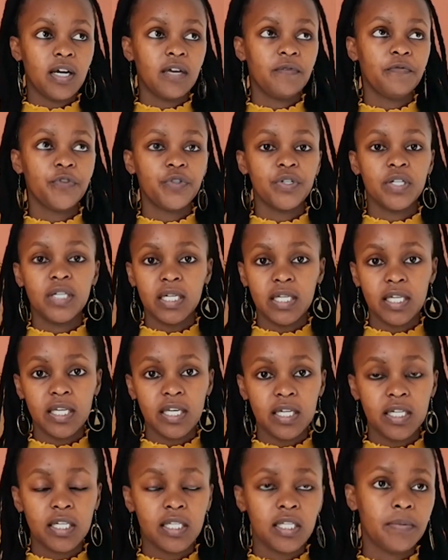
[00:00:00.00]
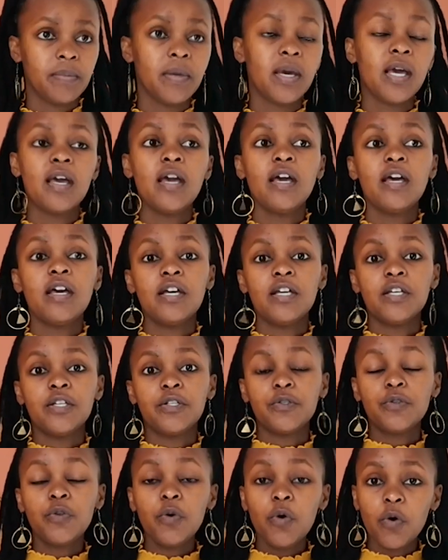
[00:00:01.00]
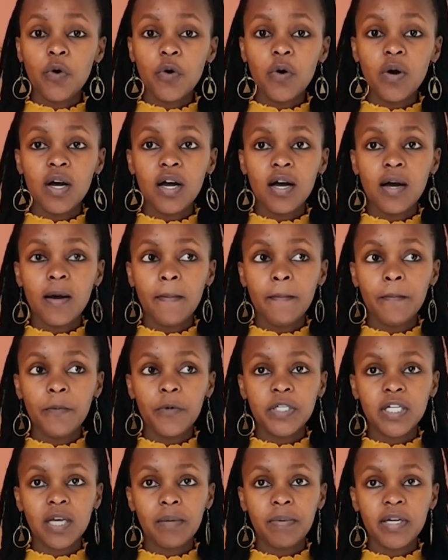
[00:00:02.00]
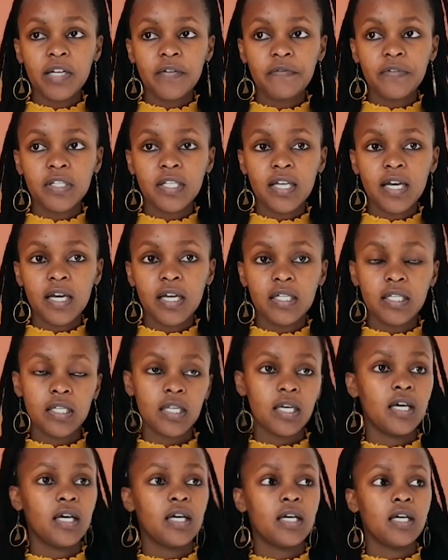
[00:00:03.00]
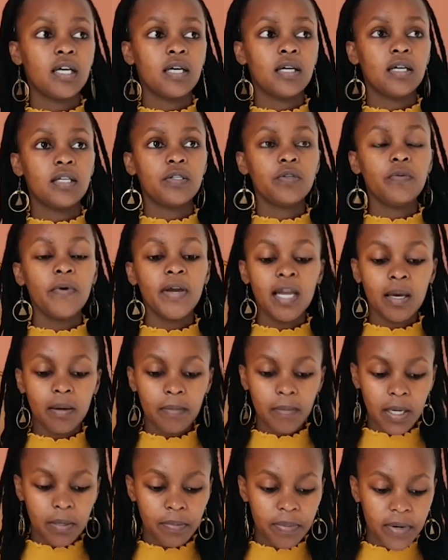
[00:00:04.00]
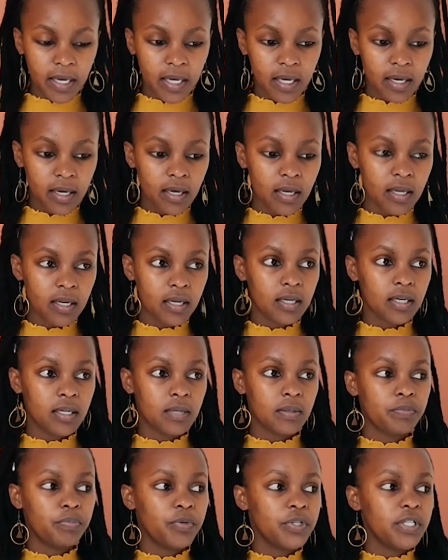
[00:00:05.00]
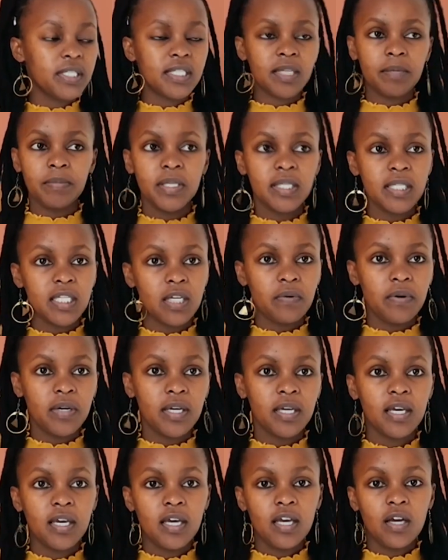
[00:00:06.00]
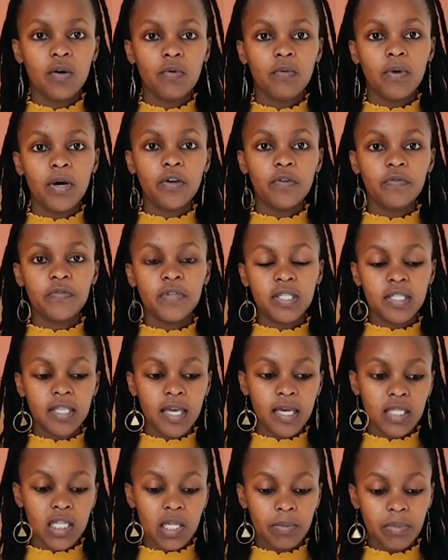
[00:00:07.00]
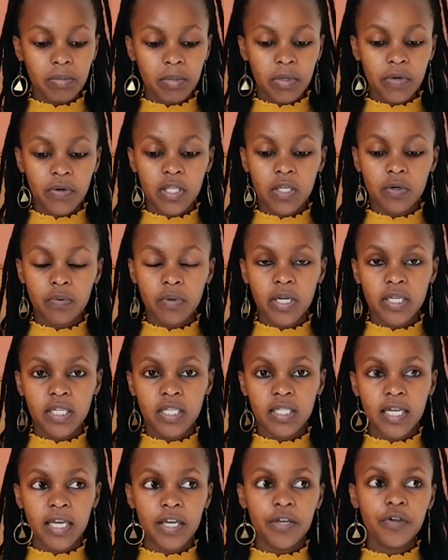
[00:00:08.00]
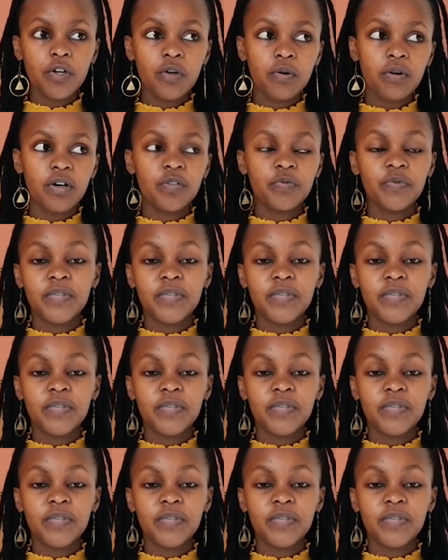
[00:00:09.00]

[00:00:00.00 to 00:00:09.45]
Unfortunately, I didn't get his name. So what happened after that? So while I'm unpacking and putting some things away, one of these guys helping me with the weight is like, you know what?